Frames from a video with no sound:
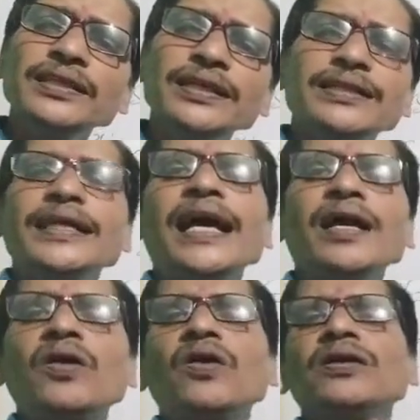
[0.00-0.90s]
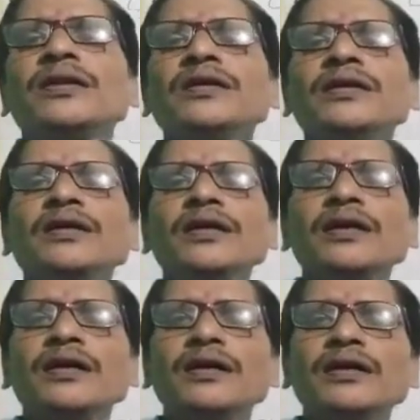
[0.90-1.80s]
they are called
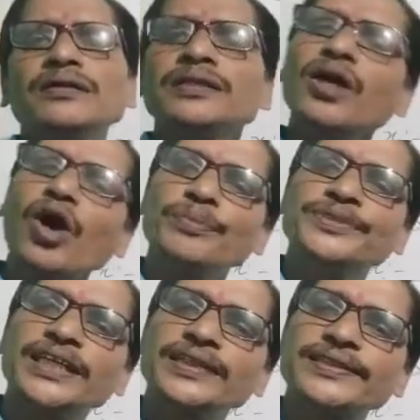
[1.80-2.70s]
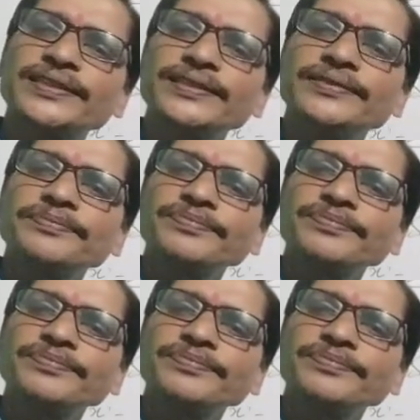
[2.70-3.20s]
the objects.